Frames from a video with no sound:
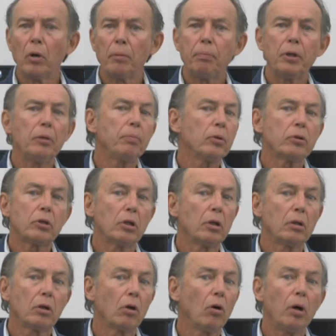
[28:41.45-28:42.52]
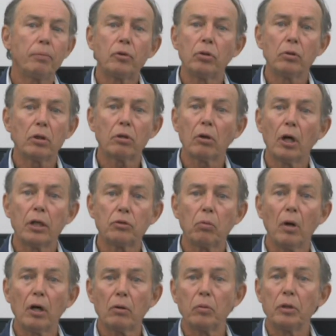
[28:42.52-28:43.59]
want people to go up to a
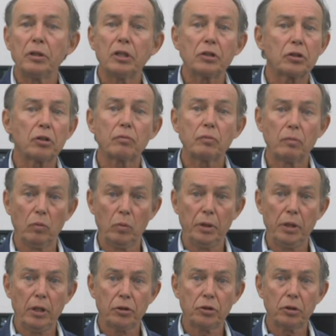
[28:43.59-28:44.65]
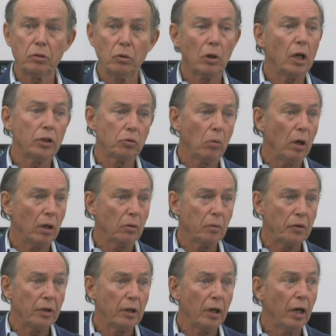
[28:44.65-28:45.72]
crosswalk when there's a, when there's a crosswalk
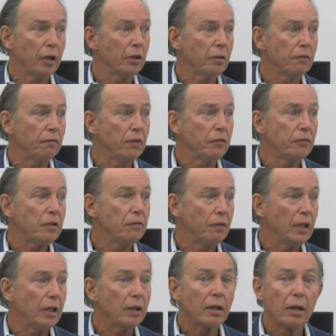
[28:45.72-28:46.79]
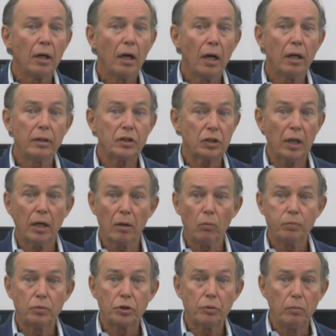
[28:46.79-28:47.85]
within 150 feet instead of
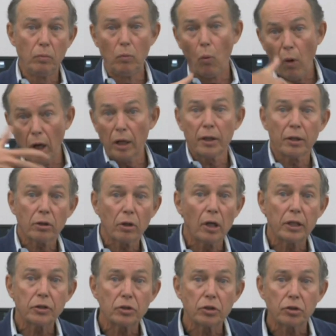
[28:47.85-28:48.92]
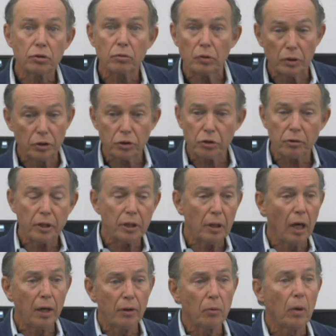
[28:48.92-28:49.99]
walking across the, the street
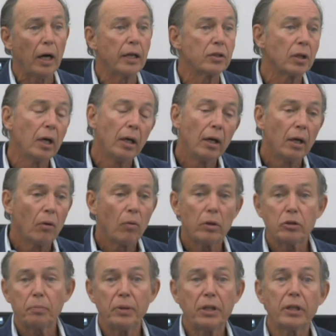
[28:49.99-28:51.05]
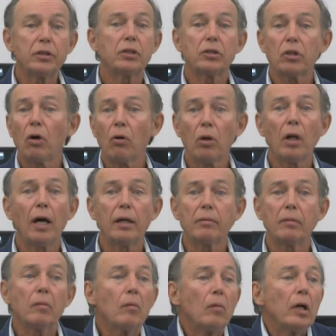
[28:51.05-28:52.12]
otherwise? Well, it's because it's a whole lot,
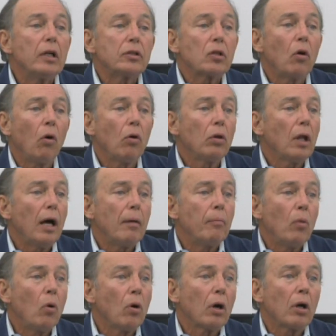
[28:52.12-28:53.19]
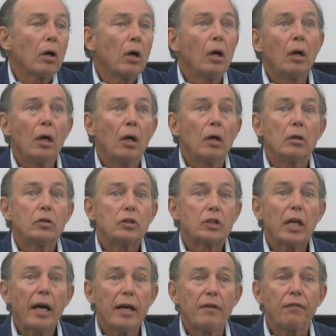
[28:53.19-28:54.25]
it's a whole lot more
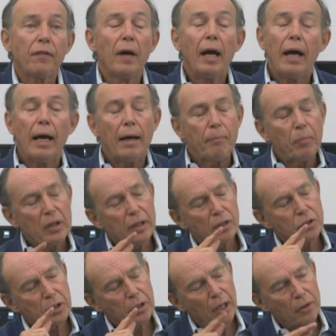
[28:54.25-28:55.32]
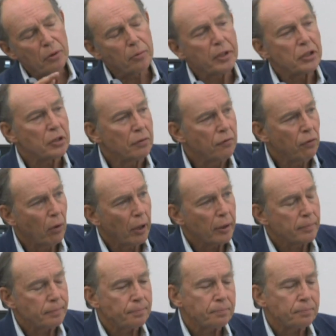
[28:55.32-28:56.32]
safe. But there's another reason for it,